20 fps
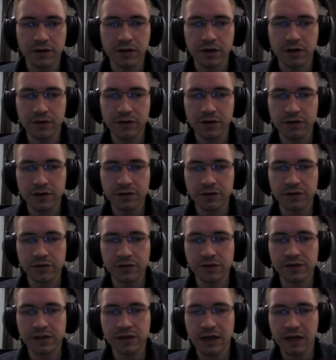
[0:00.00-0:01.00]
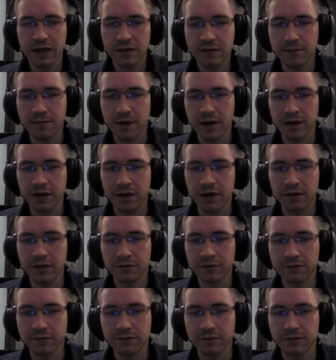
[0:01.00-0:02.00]
in order to send
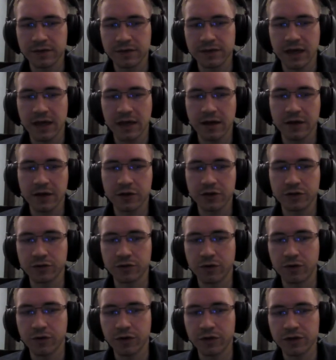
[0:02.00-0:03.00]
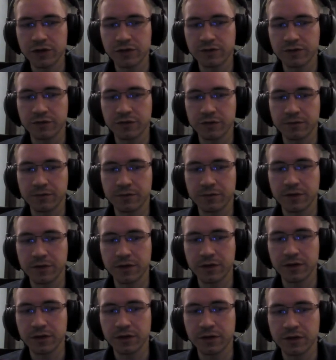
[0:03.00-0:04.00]
actual coins from
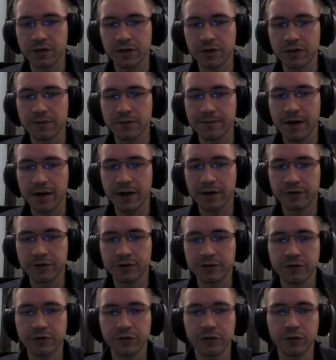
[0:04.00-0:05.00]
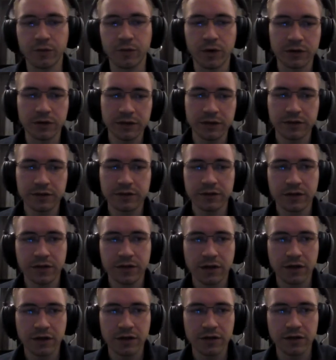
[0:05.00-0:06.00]
the miner to a wallet,
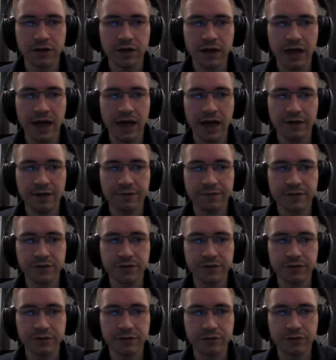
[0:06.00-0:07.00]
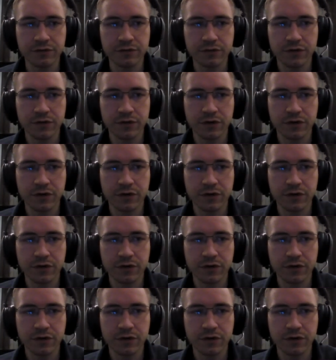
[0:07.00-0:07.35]
you're gonna have to